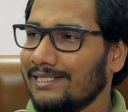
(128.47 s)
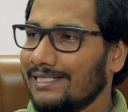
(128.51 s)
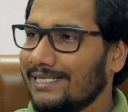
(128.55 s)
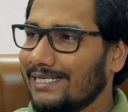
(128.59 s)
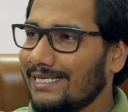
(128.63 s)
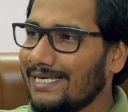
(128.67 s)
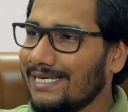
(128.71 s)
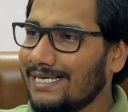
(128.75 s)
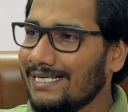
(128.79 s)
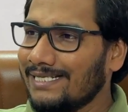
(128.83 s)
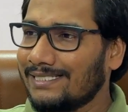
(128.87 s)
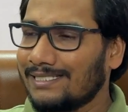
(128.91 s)

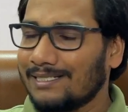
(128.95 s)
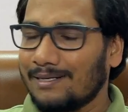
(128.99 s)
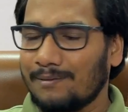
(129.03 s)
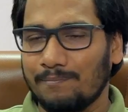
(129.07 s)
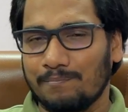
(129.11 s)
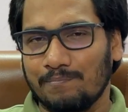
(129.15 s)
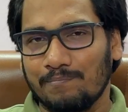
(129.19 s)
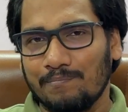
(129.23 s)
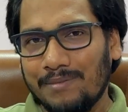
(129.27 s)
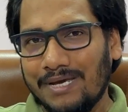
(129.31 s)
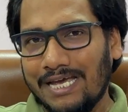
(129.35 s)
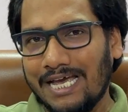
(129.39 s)

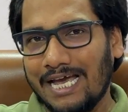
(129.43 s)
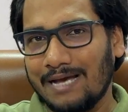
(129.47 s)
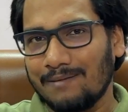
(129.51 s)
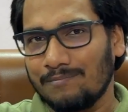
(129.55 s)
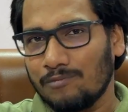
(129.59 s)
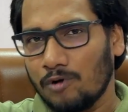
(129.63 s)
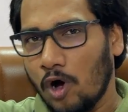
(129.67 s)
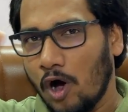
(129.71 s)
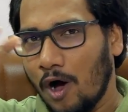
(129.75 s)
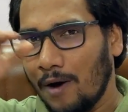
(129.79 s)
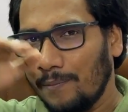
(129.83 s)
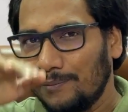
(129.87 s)
Aesop may have
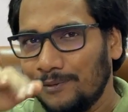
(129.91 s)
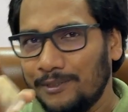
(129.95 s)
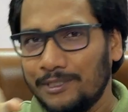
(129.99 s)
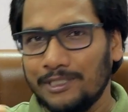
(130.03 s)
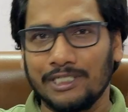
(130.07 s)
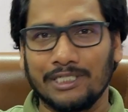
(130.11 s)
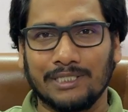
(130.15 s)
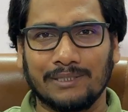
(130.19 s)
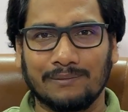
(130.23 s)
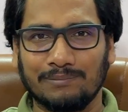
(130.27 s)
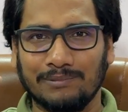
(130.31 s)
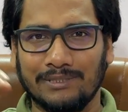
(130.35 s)

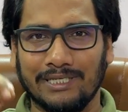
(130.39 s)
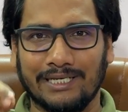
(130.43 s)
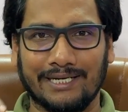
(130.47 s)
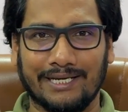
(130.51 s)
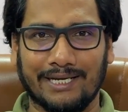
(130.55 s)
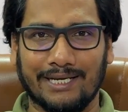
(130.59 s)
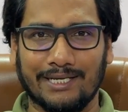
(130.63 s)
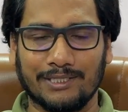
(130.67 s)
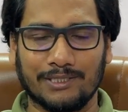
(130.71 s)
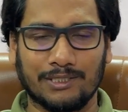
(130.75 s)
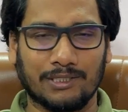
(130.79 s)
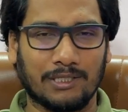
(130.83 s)
observed the
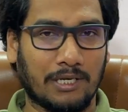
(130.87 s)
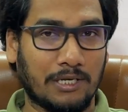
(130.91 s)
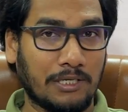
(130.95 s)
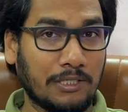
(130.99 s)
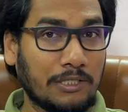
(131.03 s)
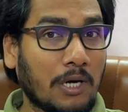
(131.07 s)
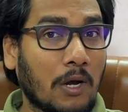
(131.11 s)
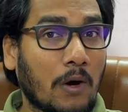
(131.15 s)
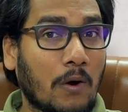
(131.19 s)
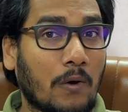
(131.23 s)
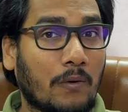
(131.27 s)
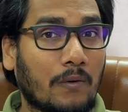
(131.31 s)
race?
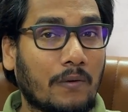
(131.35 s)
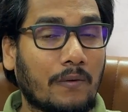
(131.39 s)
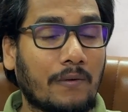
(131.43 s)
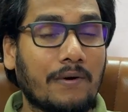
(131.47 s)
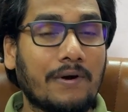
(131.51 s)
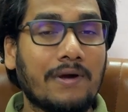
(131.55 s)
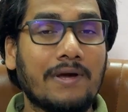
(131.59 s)
No.